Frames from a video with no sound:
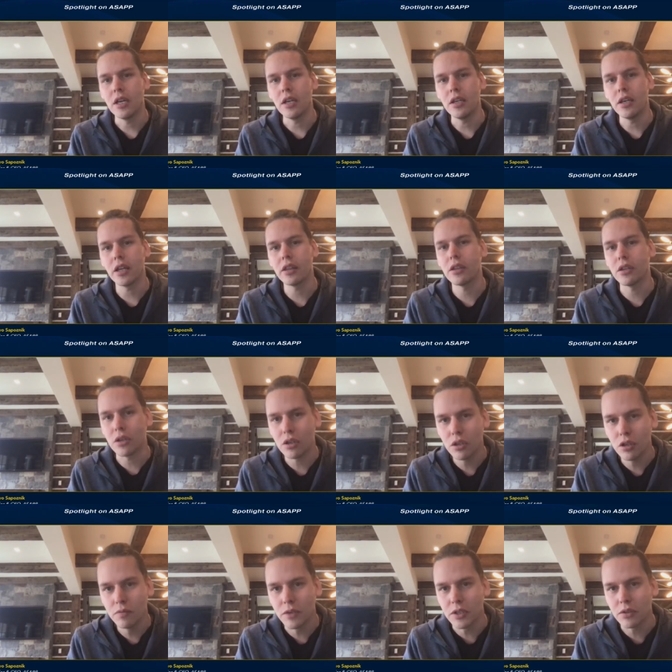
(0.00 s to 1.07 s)
yet the
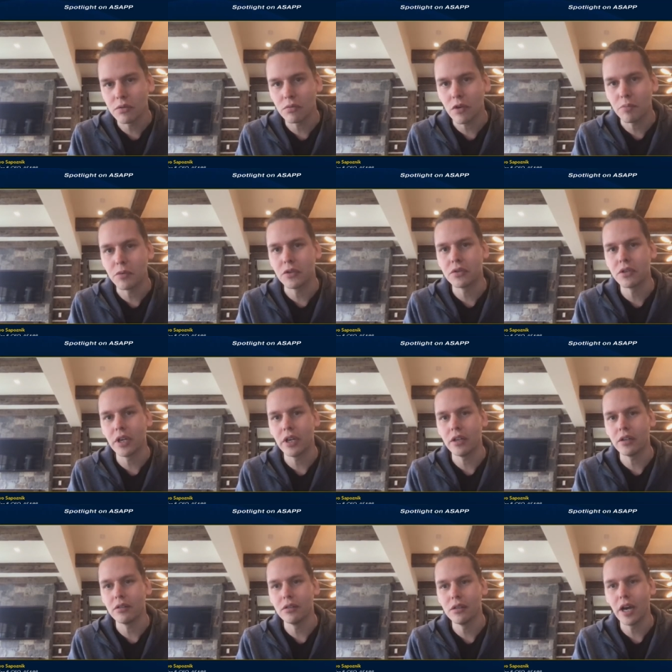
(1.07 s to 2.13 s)
humans
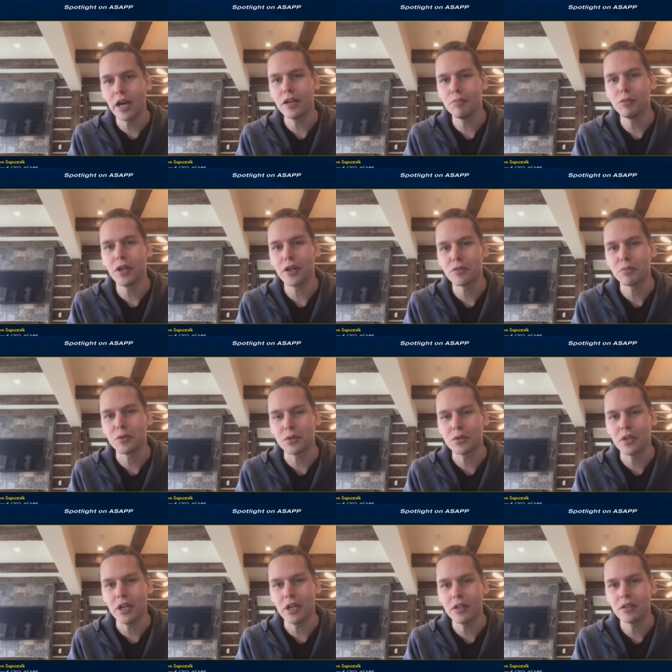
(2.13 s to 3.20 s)
represent
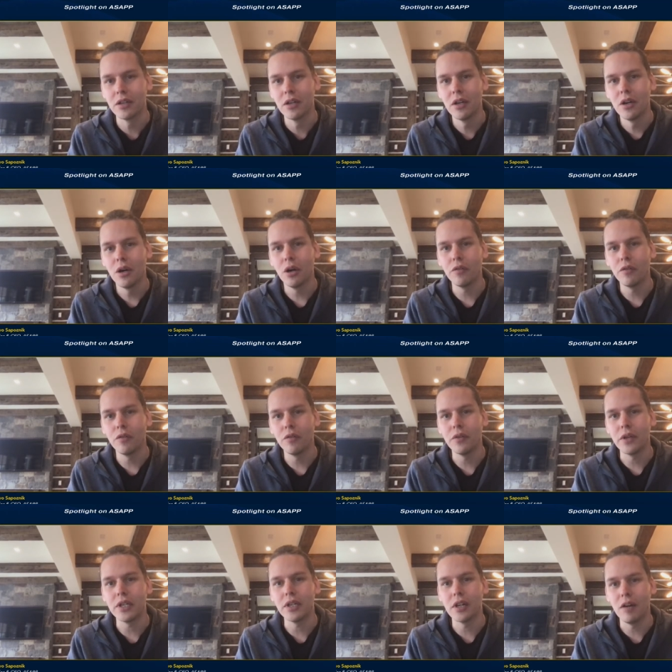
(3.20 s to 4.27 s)
90+% of
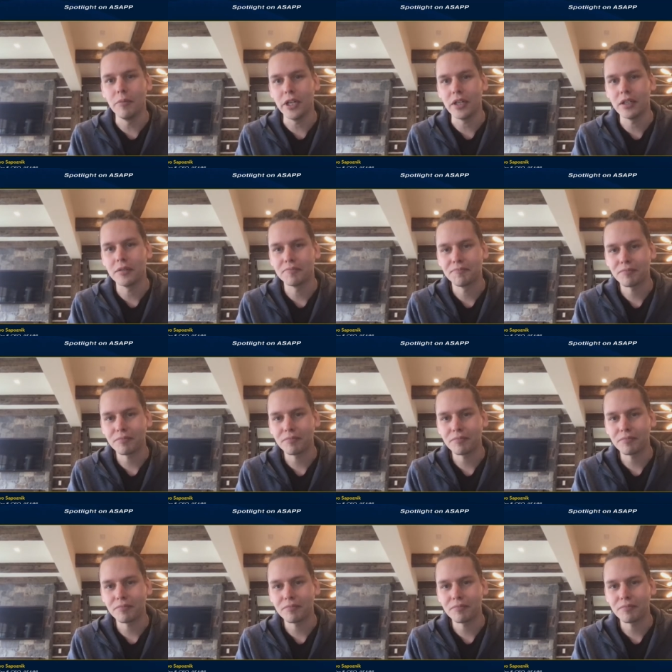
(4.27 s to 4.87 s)
the economic